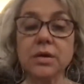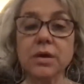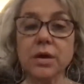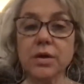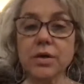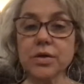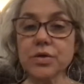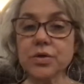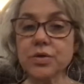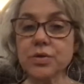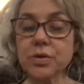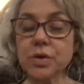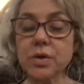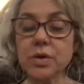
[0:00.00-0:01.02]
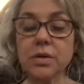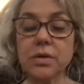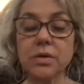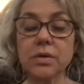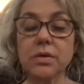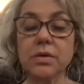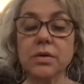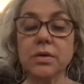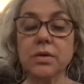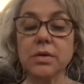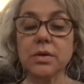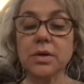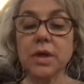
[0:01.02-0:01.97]
Are you sure?
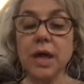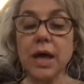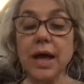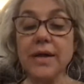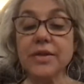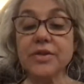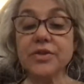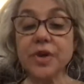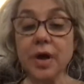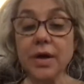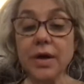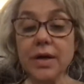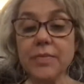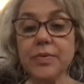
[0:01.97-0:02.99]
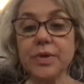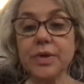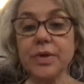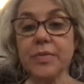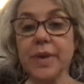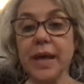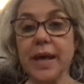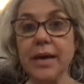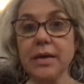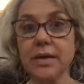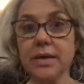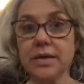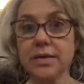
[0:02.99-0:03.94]
I thought I put it
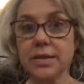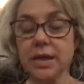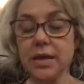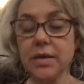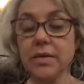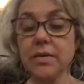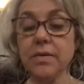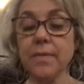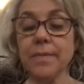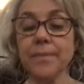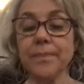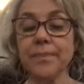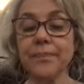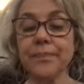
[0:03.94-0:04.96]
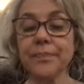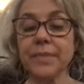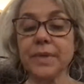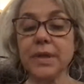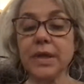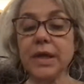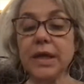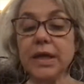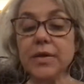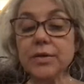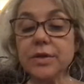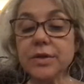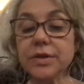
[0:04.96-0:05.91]
back, he said. He
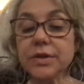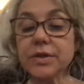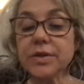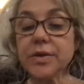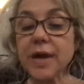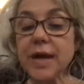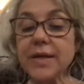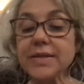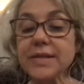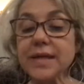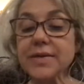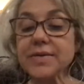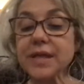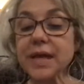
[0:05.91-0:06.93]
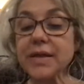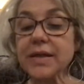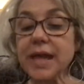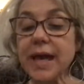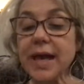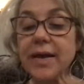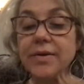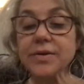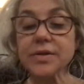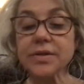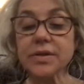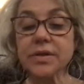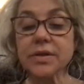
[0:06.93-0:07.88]
looked in the grass outside the
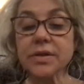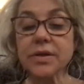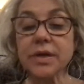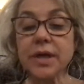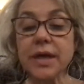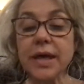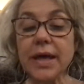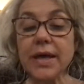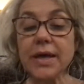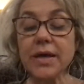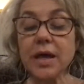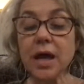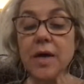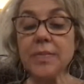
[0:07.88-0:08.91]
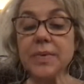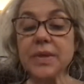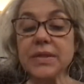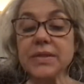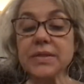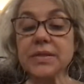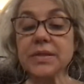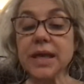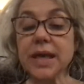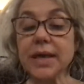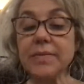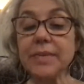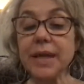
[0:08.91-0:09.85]
house. Anne Hopkins
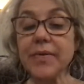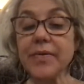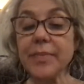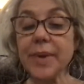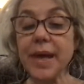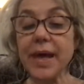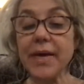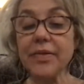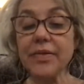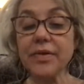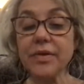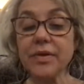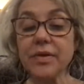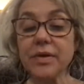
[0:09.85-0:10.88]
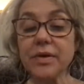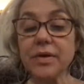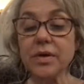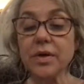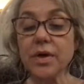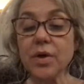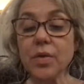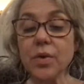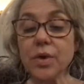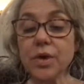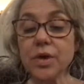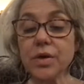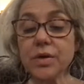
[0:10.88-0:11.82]
came down the path.
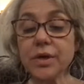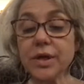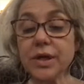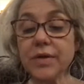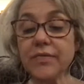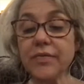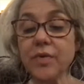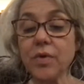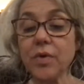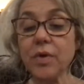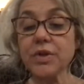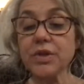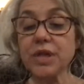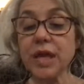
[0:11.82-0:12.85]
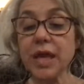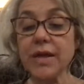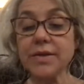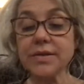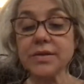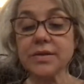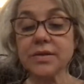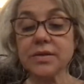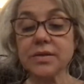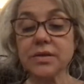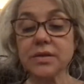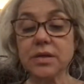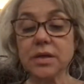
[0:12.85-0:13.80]
What are you looking for? she asked.
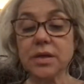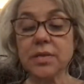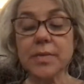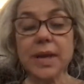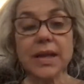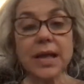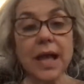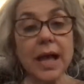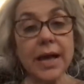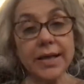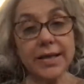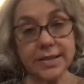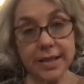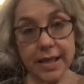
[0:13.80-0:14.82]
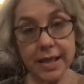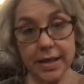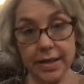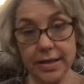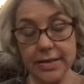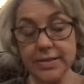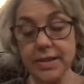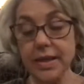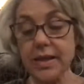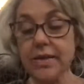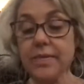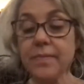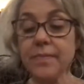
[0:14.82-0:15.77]
My lion's head, he
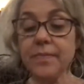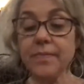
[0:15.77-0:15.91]
said.